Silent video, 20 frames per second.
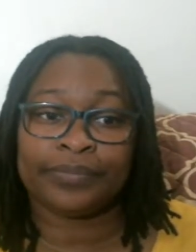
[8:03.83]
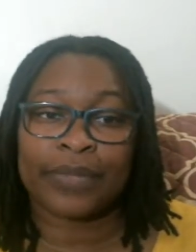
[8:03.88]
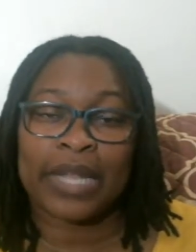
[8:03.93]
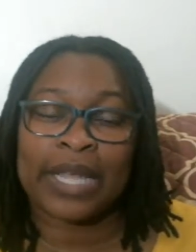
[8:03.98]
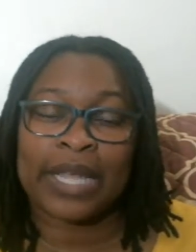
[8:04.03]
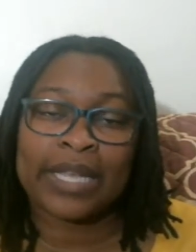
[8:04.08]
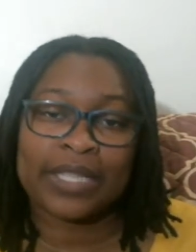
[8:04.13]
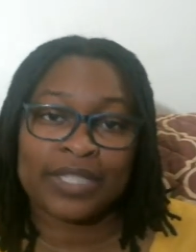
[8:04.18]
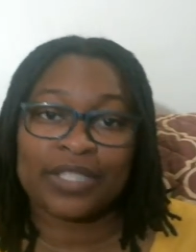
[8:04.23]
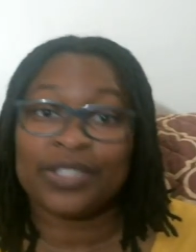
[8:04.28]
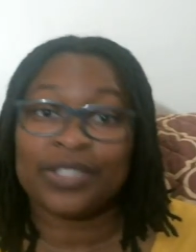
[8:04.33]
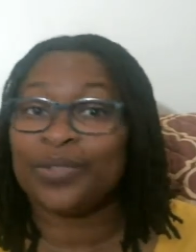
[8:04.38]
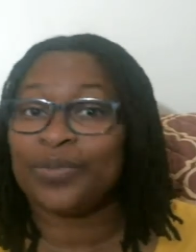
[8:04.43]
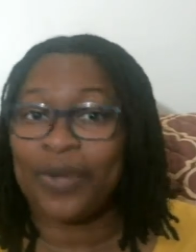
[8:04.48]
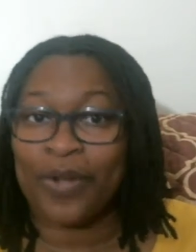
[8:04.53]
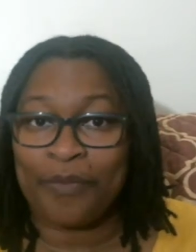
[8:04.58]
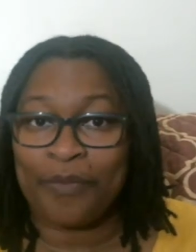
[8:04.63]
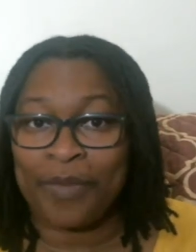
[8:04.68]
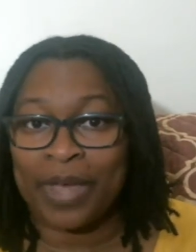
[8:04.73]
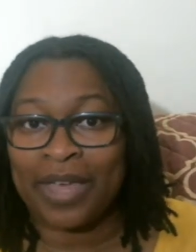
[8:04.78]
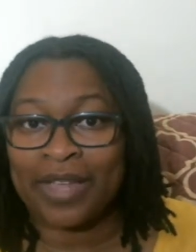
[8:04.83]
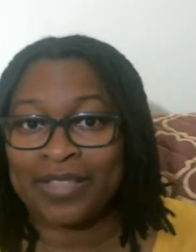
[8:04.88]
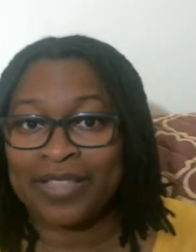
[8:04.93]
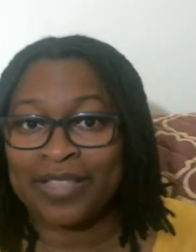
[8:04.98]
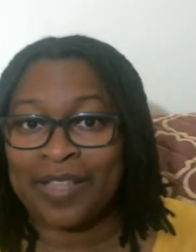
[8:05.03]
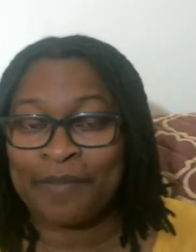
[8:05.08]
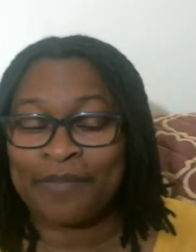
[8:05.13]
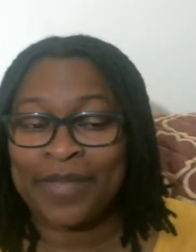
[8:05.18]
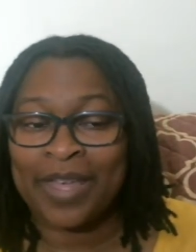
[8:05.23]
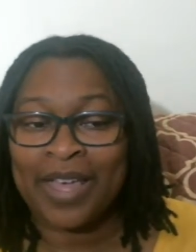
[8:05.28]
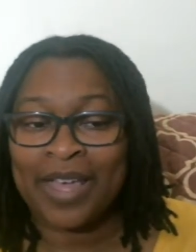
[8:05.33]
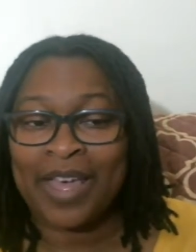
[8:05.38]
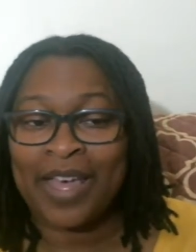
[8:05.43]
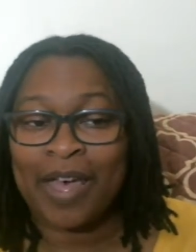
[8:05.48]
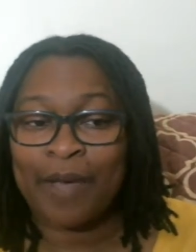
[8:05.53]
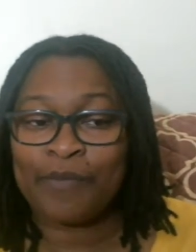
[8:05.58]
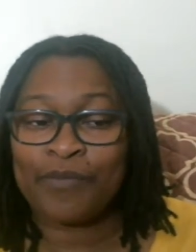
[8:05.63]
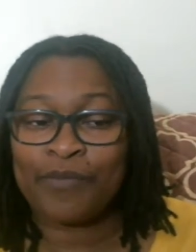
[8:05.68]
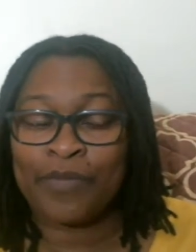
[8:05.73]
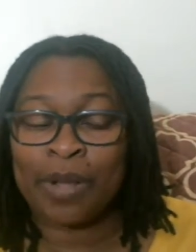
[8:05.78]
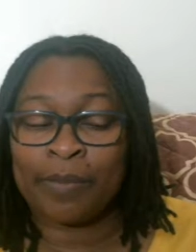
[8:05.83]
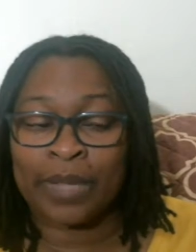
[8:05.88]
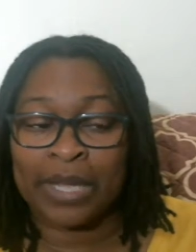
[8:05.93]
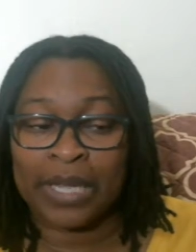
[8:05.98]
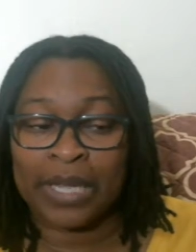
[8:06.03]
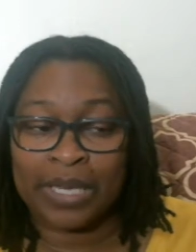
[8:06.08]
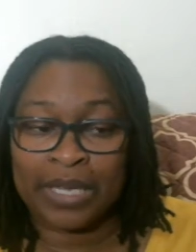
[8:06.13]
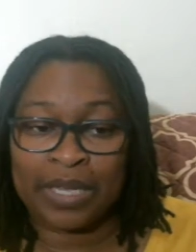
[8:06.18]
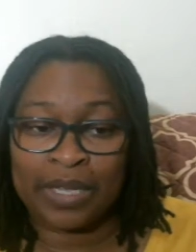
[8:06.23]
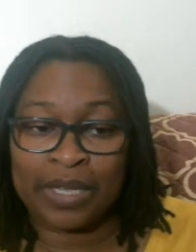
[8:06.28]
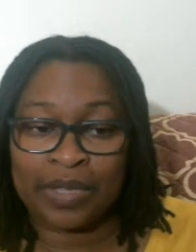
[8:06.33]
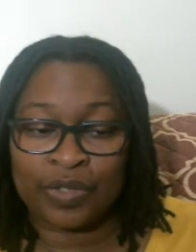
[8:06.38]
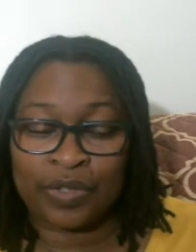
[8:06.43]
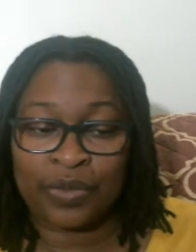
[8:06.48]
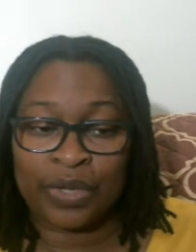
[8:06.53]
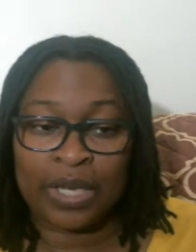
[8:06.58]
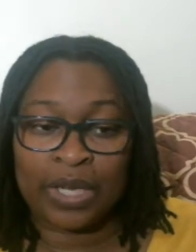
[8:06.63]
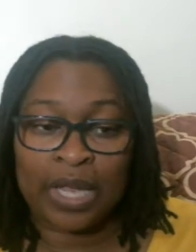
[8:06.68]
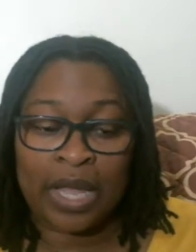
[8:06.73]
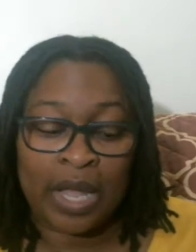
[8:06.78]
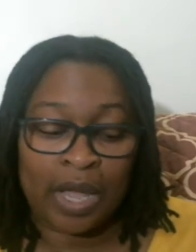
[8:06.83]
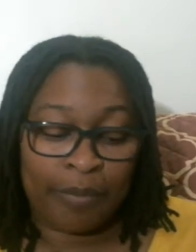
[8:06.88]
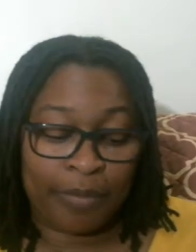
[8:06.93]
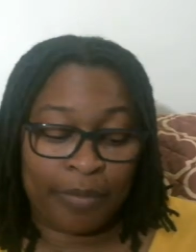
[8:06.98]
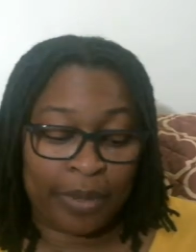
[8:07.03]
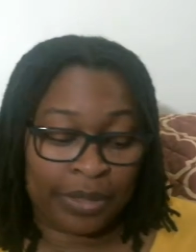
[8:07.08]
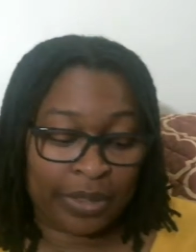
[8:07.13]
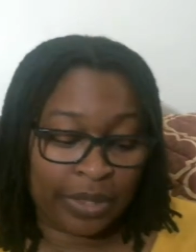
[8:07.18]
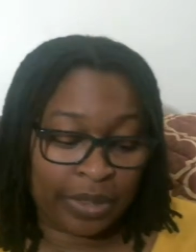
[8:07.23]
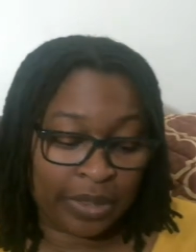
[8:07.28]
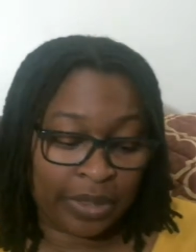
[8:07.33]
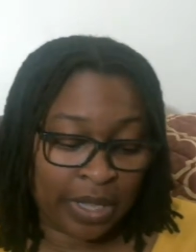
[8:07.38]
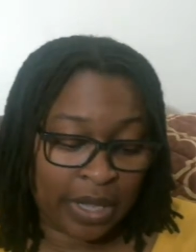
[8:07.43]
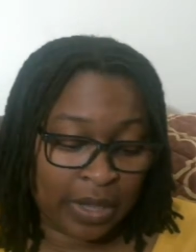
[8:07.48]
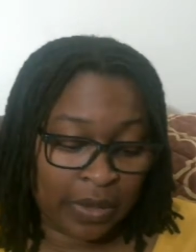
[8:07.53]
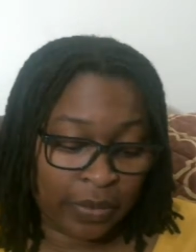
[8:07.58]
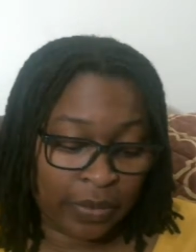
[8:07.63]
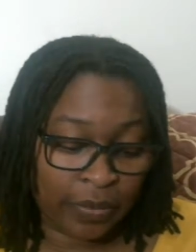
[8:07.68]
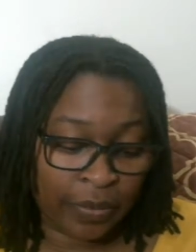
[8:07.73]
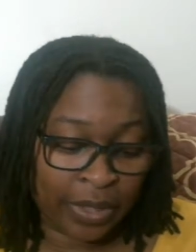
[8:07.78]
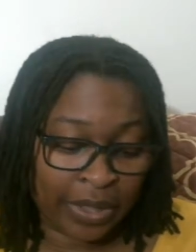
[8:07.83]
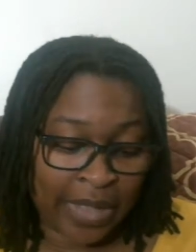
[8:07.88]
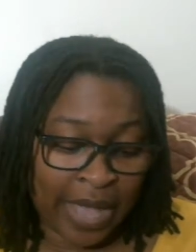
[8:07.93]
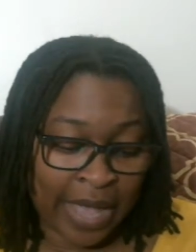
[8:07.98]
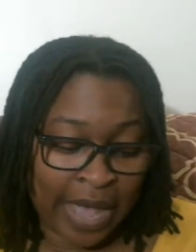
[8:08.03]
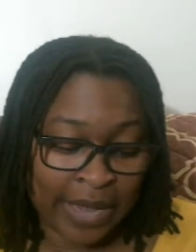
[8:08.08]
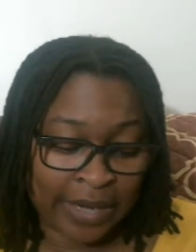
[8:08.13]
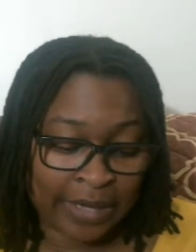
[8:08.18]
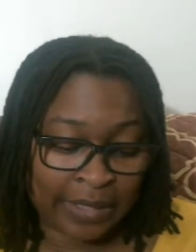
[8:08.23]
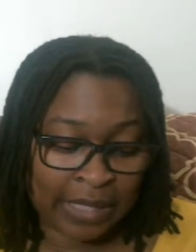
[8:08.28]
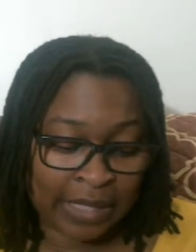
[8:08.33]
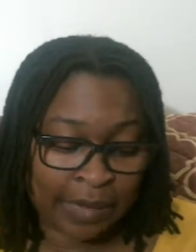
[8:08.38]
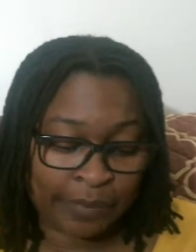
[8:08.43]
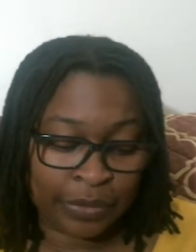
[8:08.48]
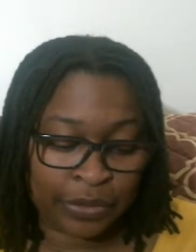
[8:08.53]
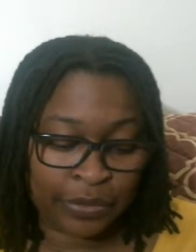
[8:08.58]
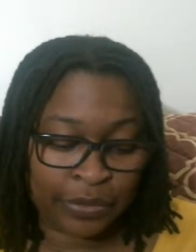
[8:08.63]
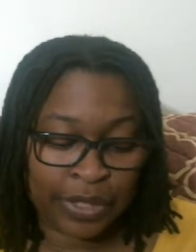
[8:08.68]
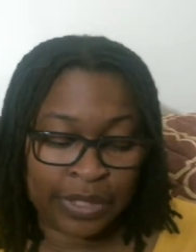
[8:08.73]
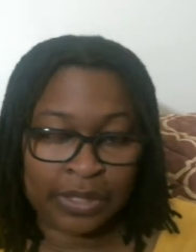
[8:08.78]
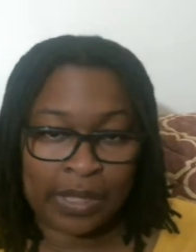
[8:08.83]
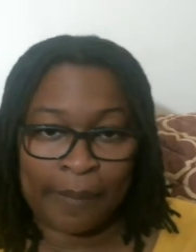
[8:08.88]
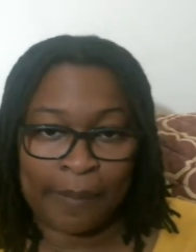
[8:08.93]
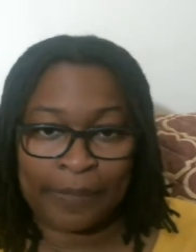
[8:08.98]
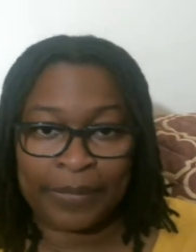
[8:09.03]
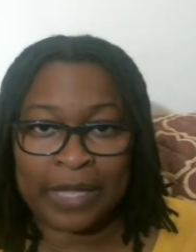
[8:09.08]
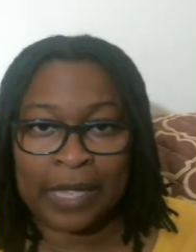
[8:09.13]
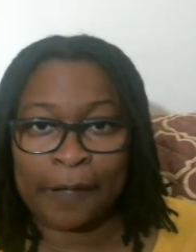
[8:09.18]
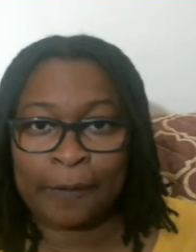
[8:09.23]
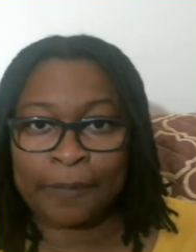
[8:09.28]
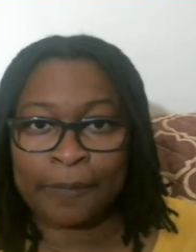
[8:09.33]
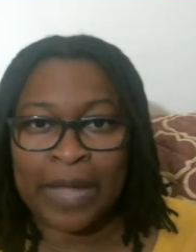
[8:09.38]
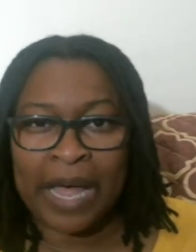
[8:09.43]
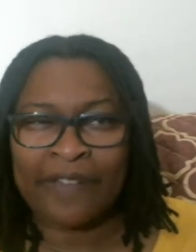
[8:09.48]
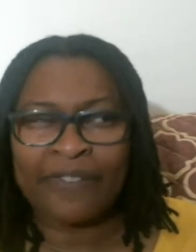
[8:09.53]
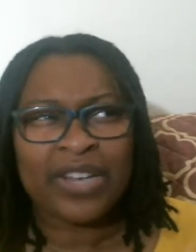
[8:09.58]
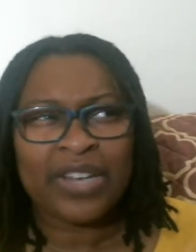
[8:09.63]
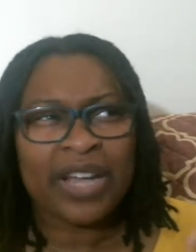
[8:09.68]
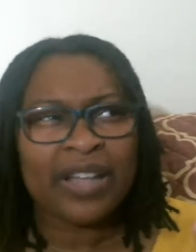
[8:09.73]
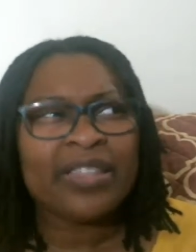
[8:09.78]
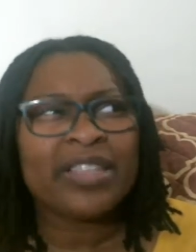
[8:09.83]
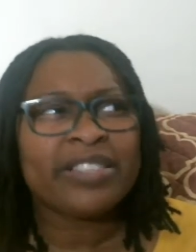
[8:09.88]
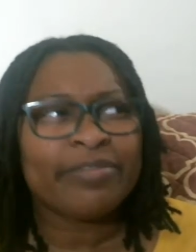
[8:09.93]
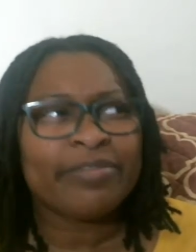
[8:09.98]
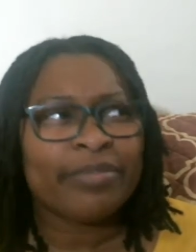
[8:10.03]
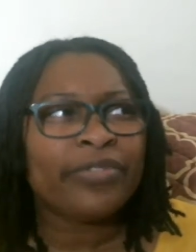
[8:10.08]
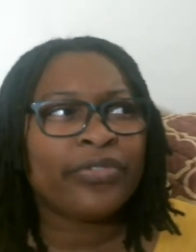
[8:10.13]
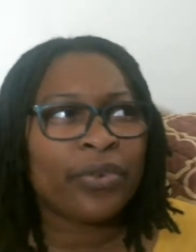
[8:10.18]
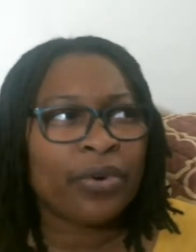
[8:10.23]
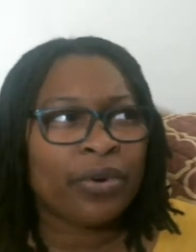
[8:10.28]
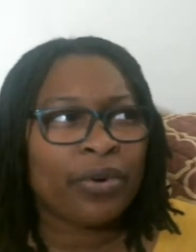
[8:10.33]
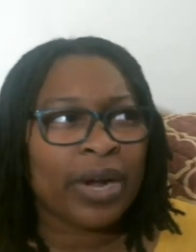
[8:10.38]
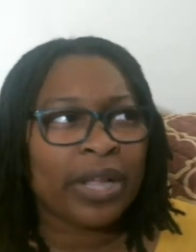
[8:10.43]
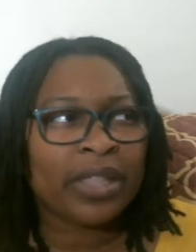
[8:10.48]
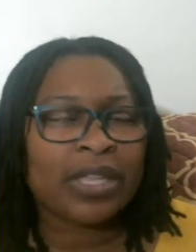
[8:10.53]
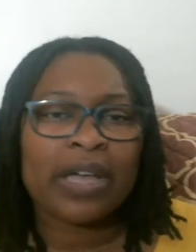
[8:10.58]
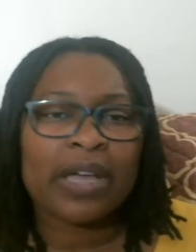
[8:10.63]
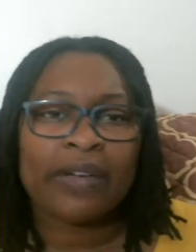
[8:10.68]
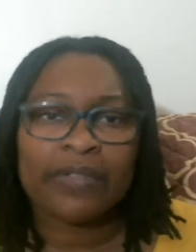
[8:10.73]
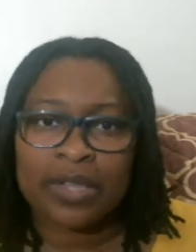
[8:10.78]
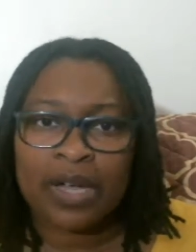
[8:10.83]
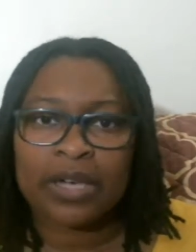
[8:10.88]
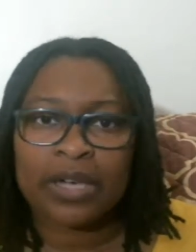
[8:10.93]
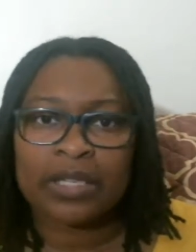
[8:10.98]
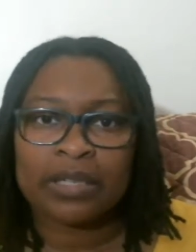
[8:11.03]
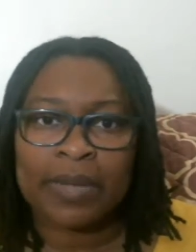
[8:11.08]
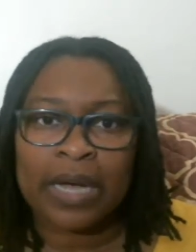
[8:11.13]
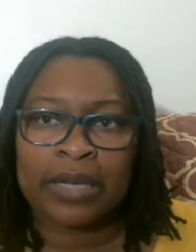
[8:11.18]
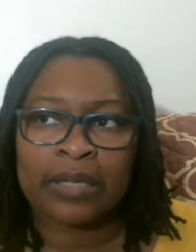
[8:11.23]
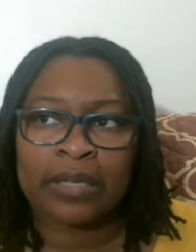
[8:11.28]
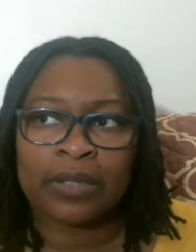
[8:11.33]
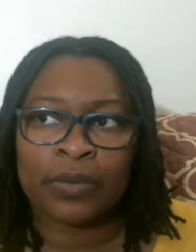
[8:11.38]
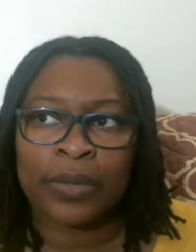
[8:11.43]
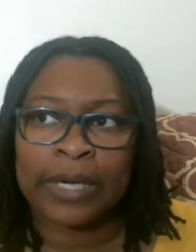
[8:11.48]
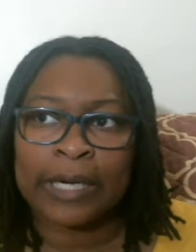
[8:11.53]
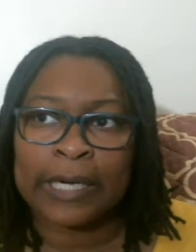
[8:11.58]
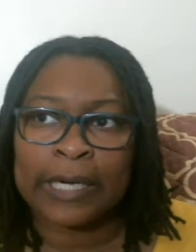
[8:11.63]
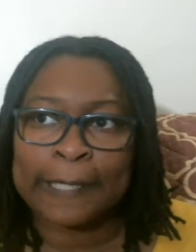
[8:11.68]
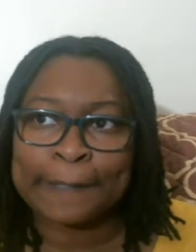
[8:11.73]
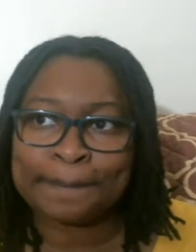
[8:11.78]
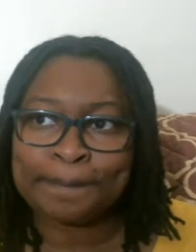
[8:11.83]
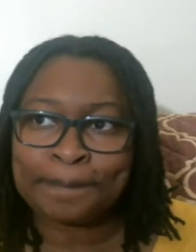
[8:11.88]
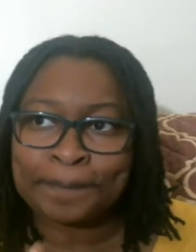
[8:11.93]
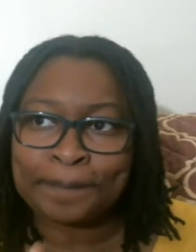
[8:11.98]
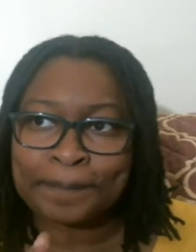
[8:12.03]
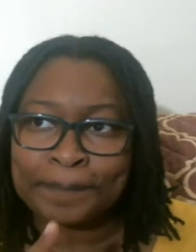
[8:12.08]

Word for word: I guess it's a romance. I'm, I'm I'm getting into it, but the thing with that is I'm doing something. I've done this before. I think I've talked about it, where